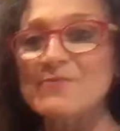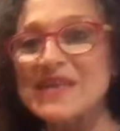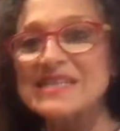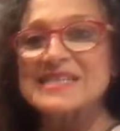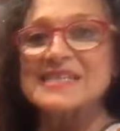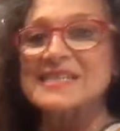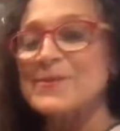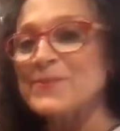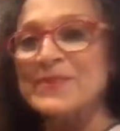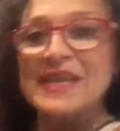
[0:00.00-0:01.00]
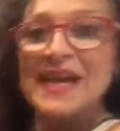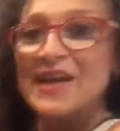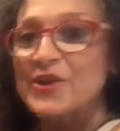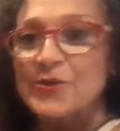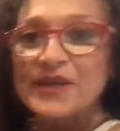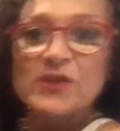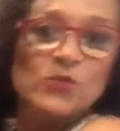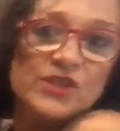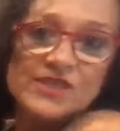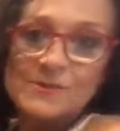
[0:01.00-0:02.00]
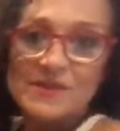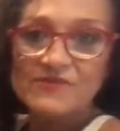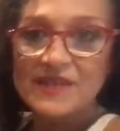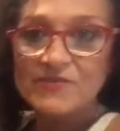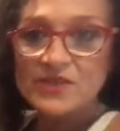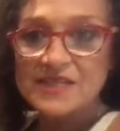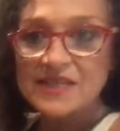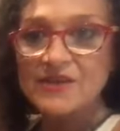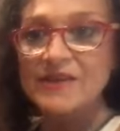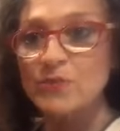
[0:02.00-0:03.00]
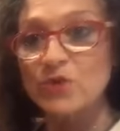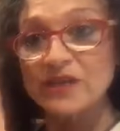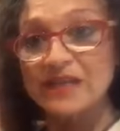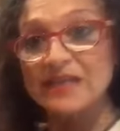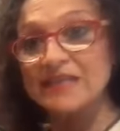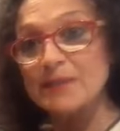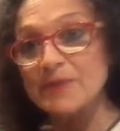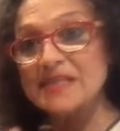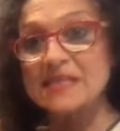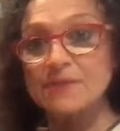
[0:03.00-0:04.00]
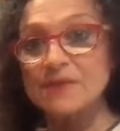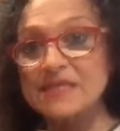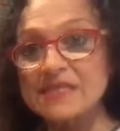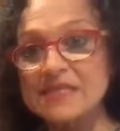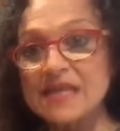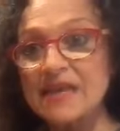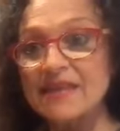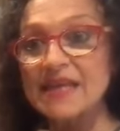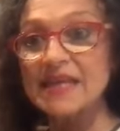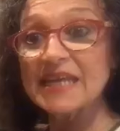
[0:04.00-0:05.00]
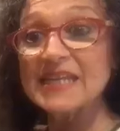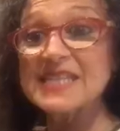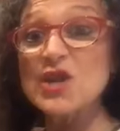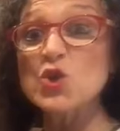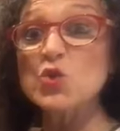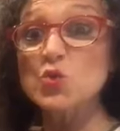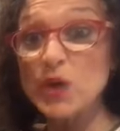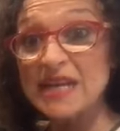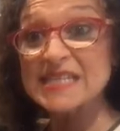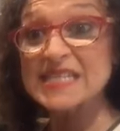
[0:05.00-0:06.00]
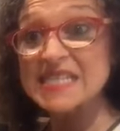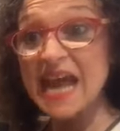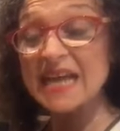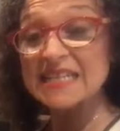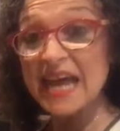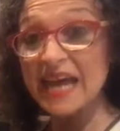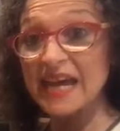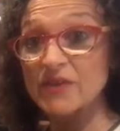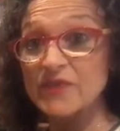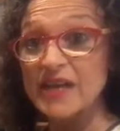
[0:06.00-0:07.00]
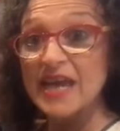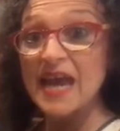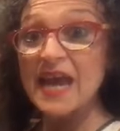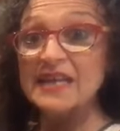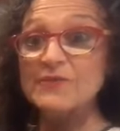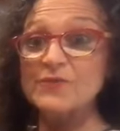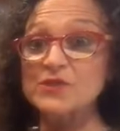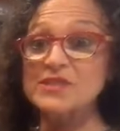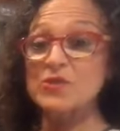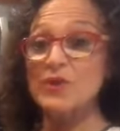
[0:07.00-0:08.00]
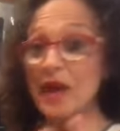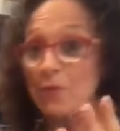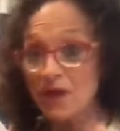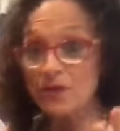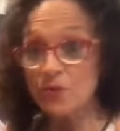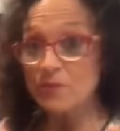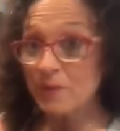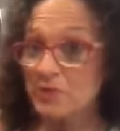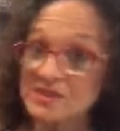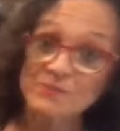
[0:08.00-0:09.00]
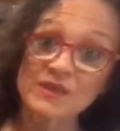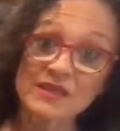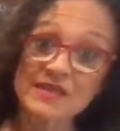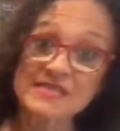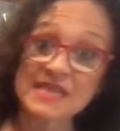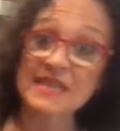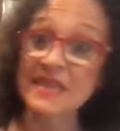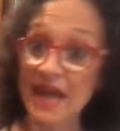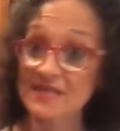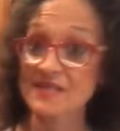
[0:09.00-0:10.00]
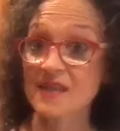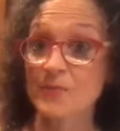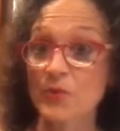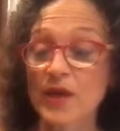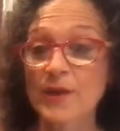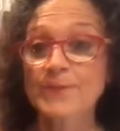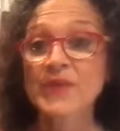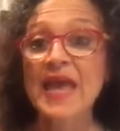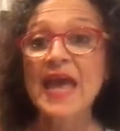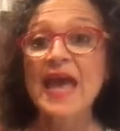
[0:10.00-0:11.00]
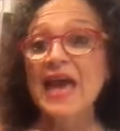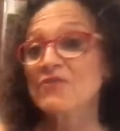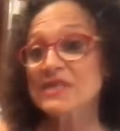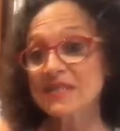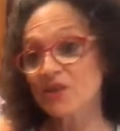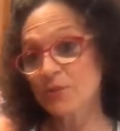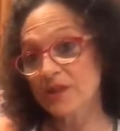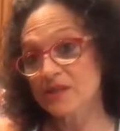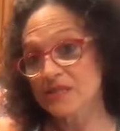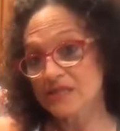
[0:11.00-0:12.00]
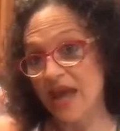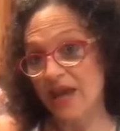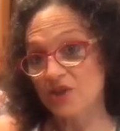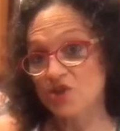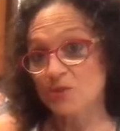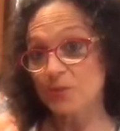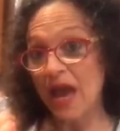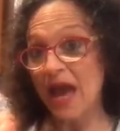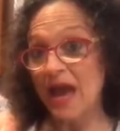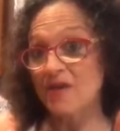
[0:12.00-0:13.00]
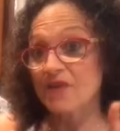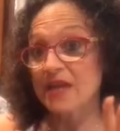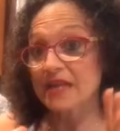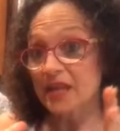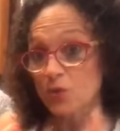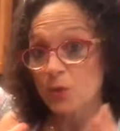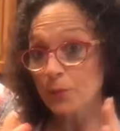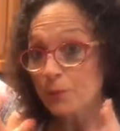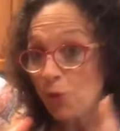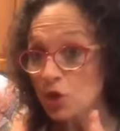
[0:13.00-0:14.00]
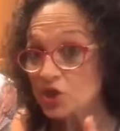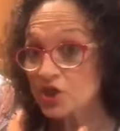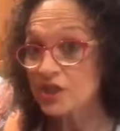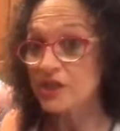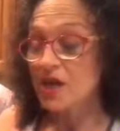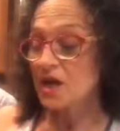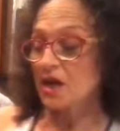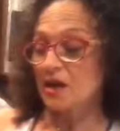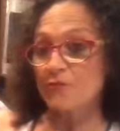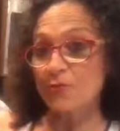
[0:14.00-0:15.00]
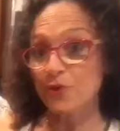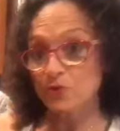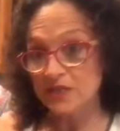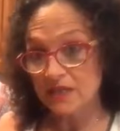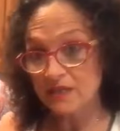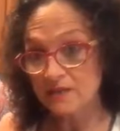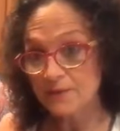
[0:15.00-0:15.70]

makes it, I don't know, it enriches some of the flavors in there, and then we're going to cut it like pizza pieces. And then it is a great snack to have. And it feels so, I want you to remember something that I said last time, okay? Every single meal and snack should have an equal proportion of protein,